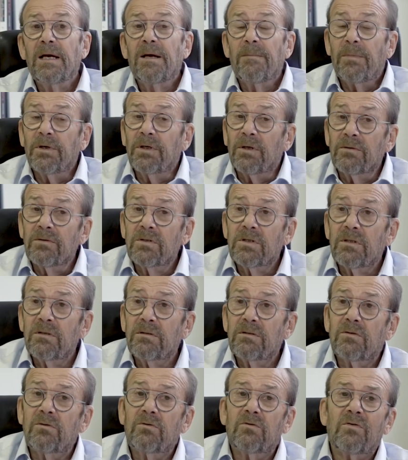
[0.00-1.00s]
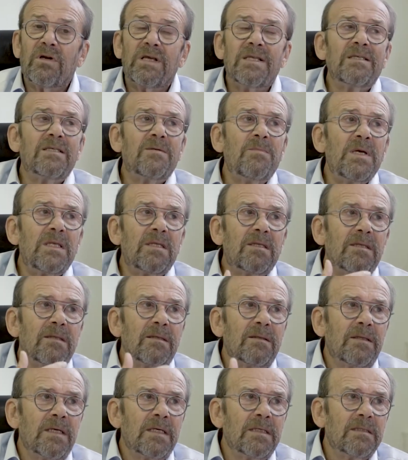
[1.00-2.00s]
But also to
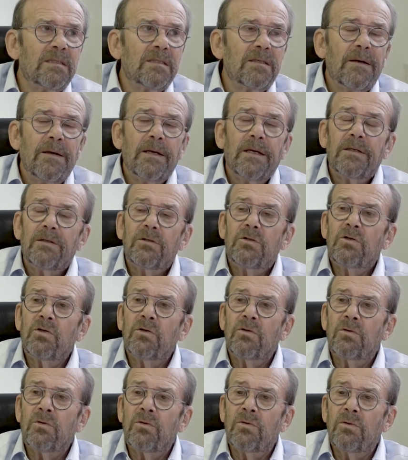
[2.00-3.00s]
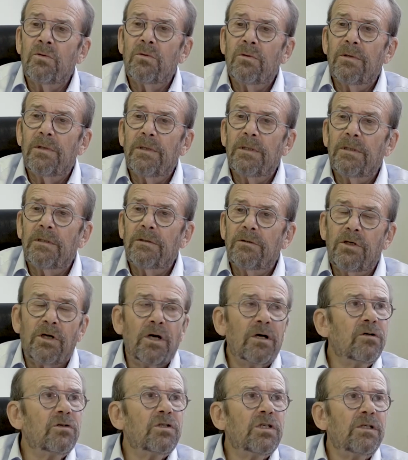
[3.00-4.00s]
transmit this to the
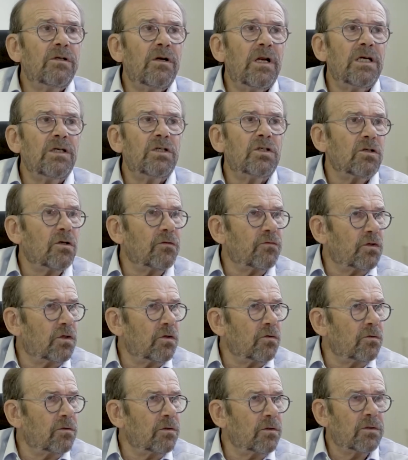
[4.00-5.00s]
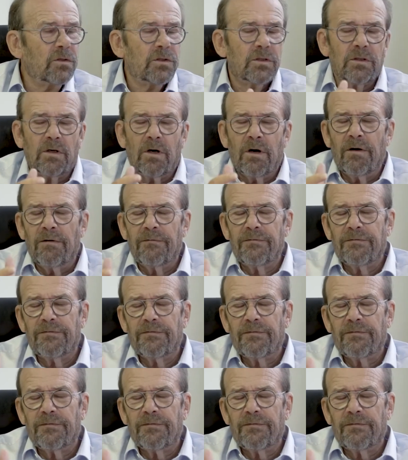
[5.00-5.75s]
younger generation of students, of